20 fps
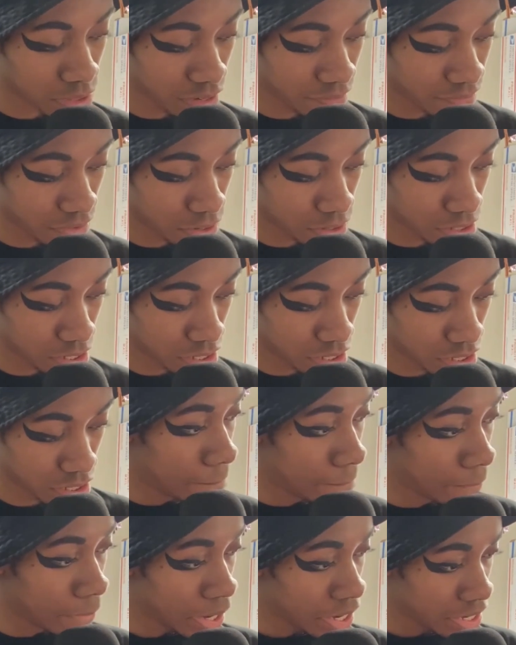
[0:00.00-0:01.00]

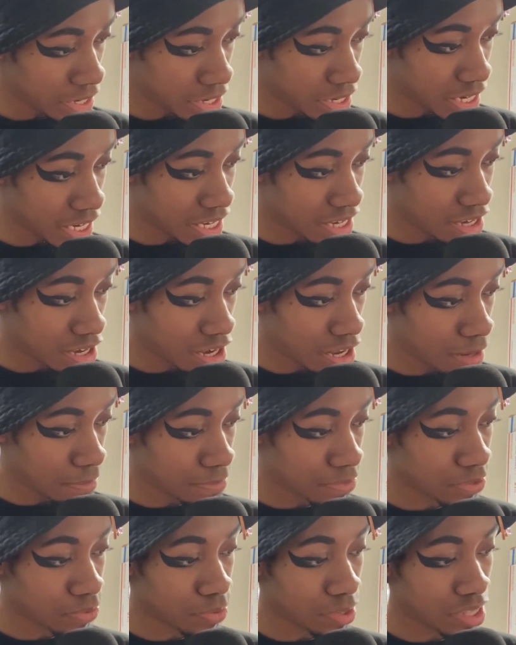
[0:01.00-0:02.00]
version, but it
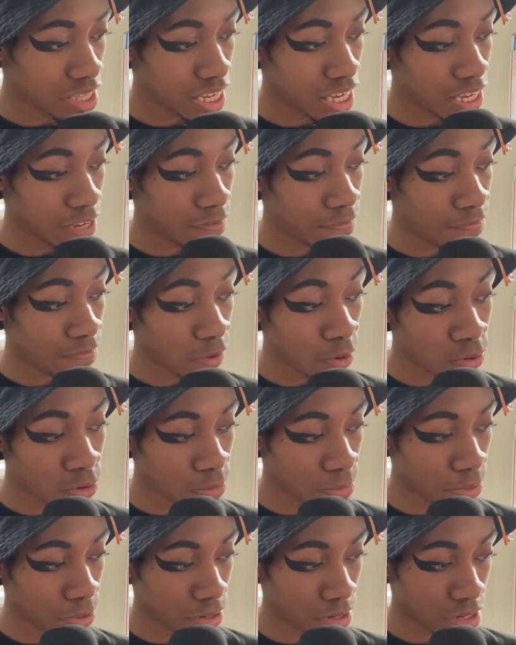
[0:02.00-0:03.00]
comes with a
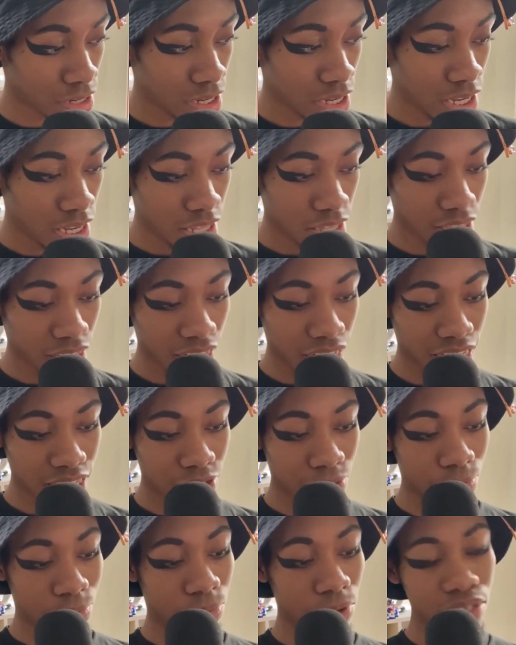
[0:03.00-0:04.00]
photo book that has
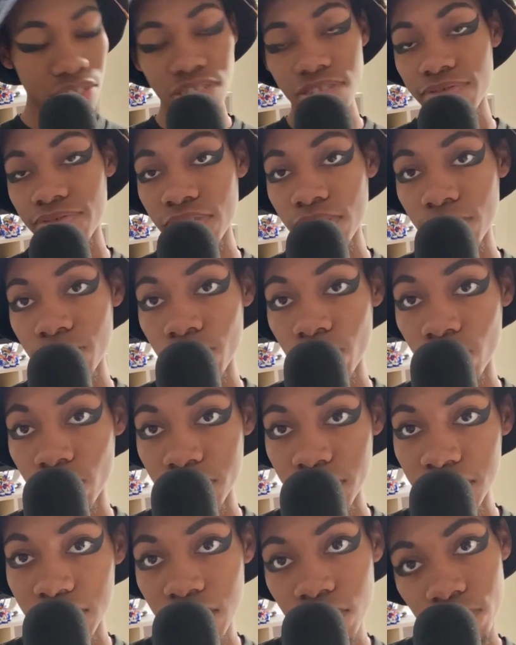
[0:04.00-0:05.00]
a bunch of them
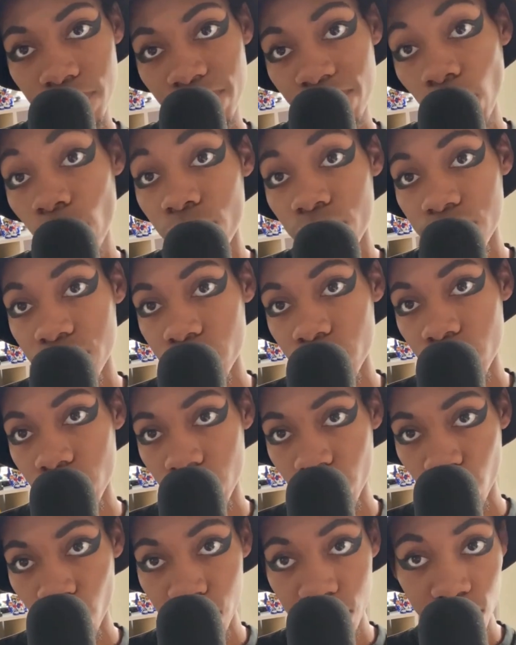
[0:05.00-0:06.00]
when they did a photo shoot
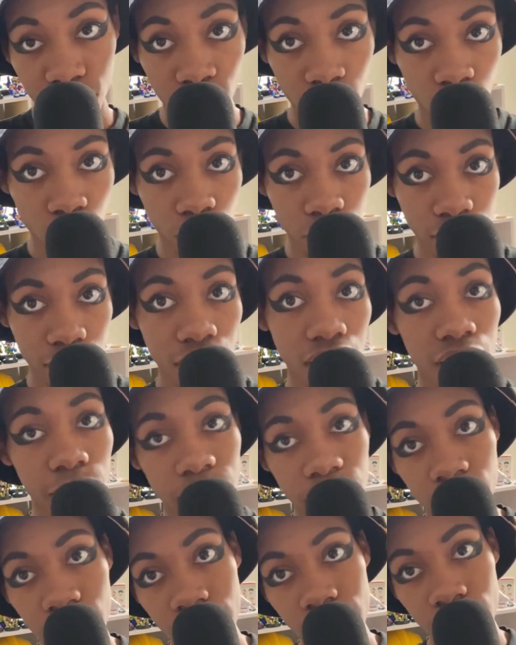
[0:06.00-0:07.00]
with their own
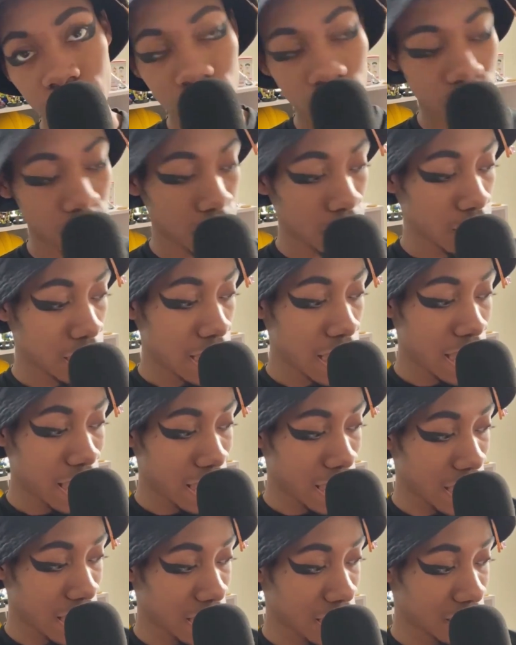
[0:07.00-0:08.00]
Kamen Riders.
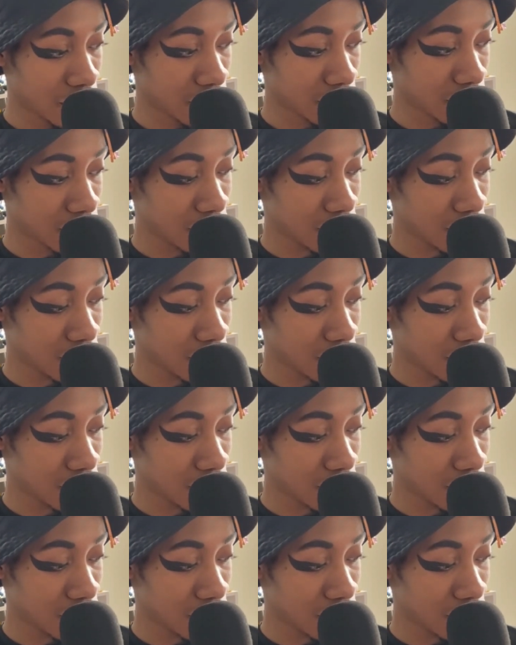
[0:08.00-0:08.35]
And